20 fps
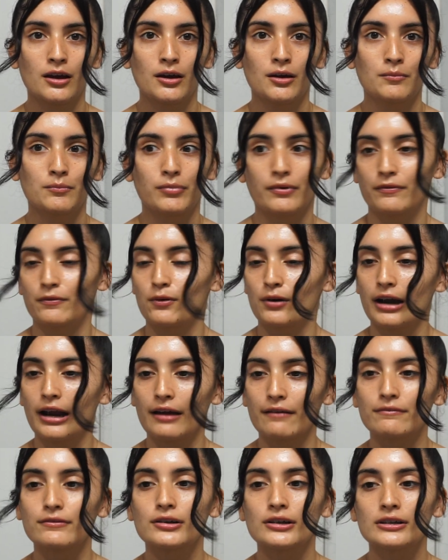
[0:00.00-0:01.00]
before
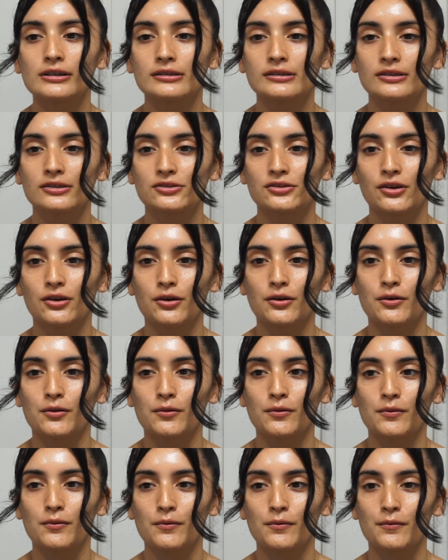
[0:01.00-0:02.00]
ever. So
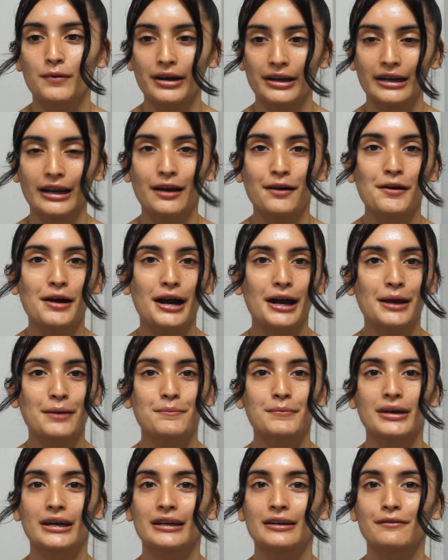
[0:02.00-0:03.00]
right now I'm
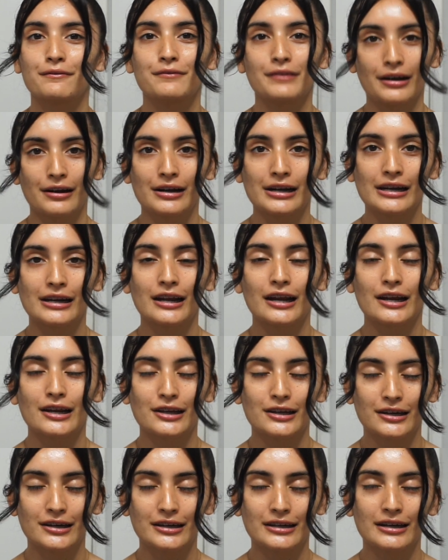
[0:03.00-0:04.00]
in a very
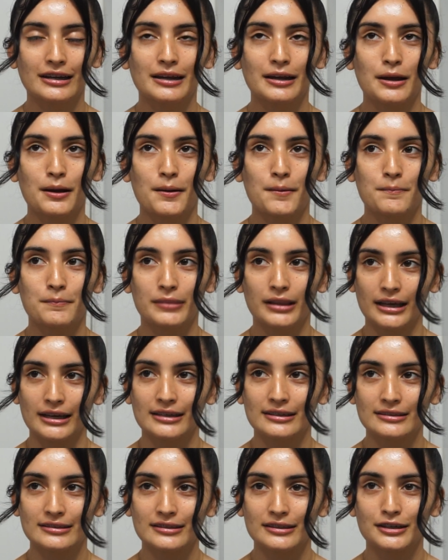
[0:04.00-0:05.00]
good
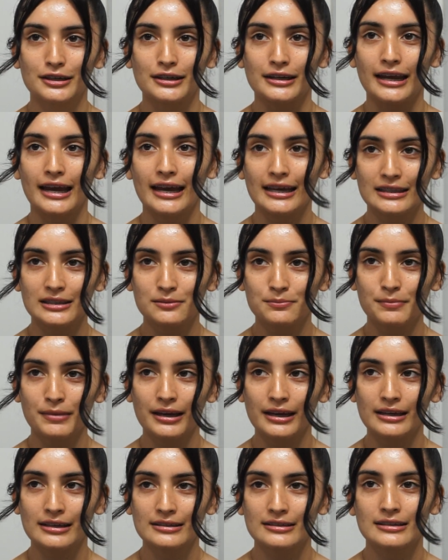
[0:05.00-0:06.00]
place, good
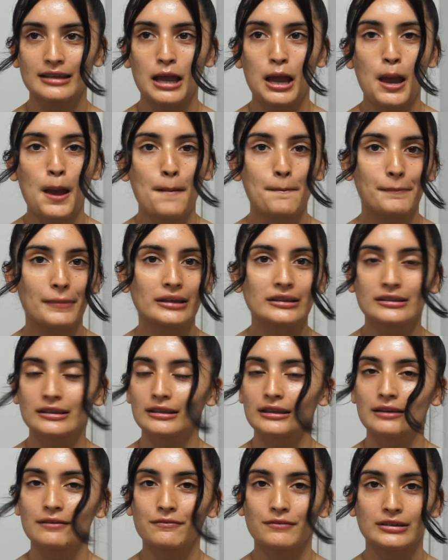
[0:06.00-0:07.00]
headspace,
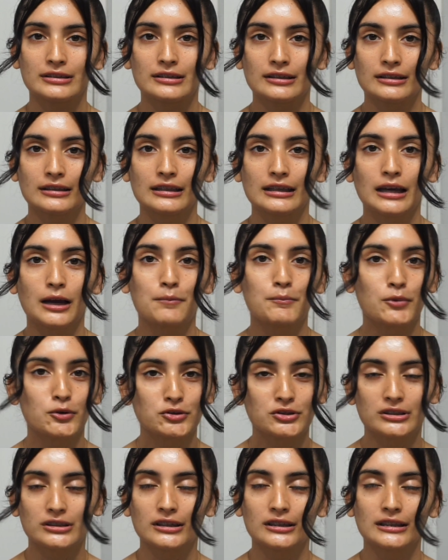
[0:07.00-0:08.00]
mentally, physically,
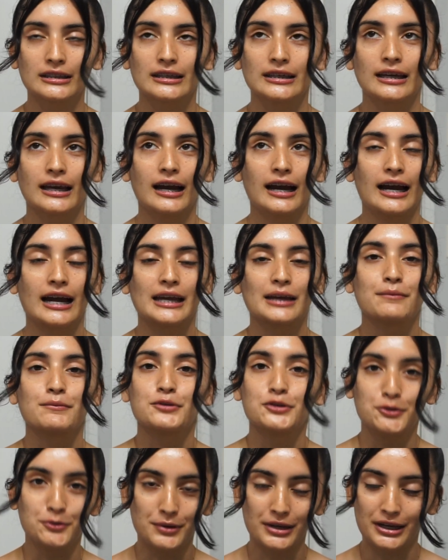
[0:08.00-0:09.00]
emotionally. I am
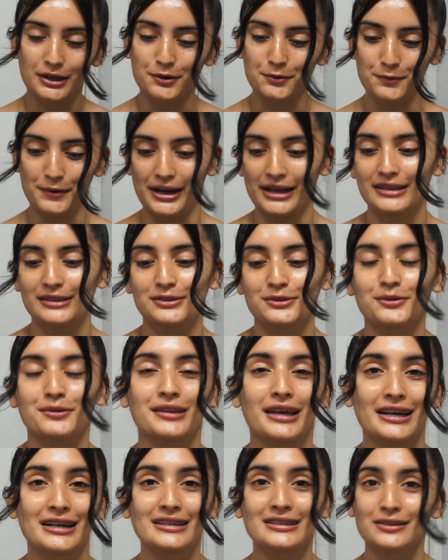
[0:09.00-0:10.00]
doing great. So
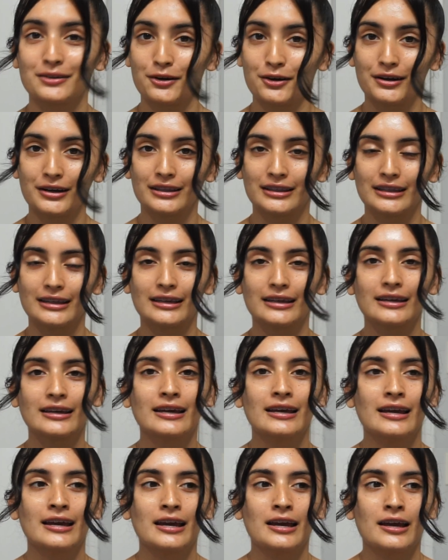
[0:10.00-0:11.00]
that is currently
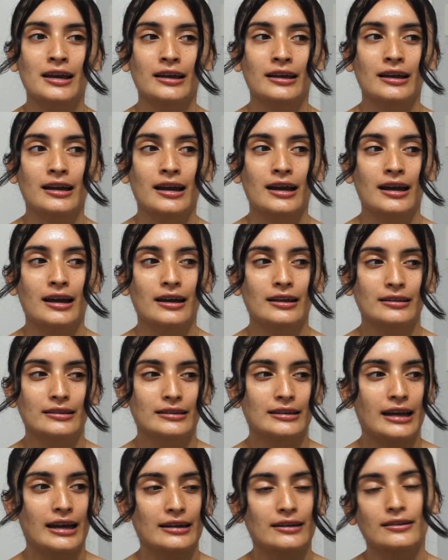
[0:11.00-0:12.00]

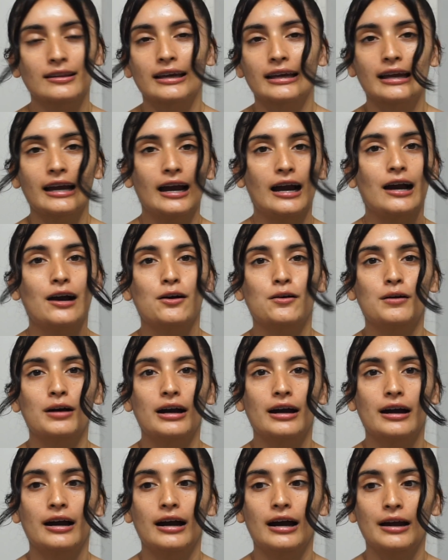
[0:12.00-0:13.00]
kind of like how
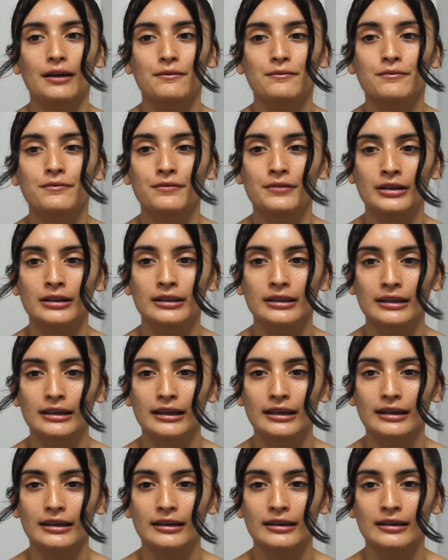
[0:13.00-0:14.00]
I'm
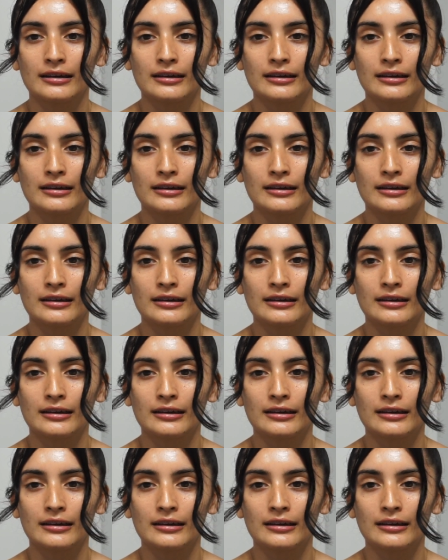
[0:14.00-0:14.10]
feeling,